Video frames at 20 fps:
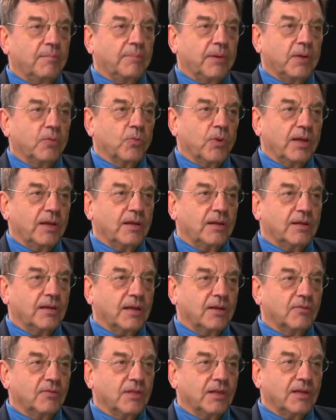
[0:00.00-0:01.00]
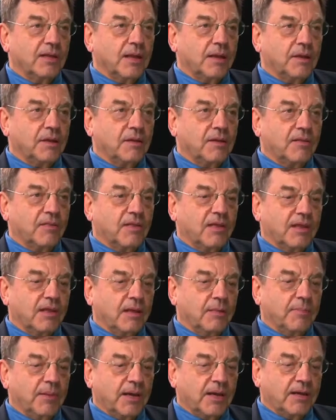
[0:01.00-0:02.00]
by writing down the debts to the
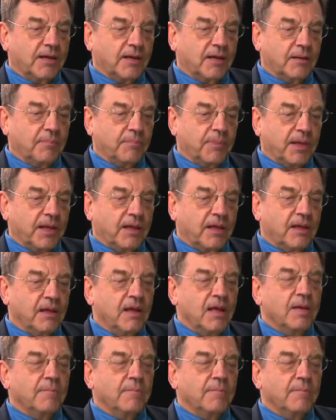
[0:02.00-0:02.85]
ability to pay,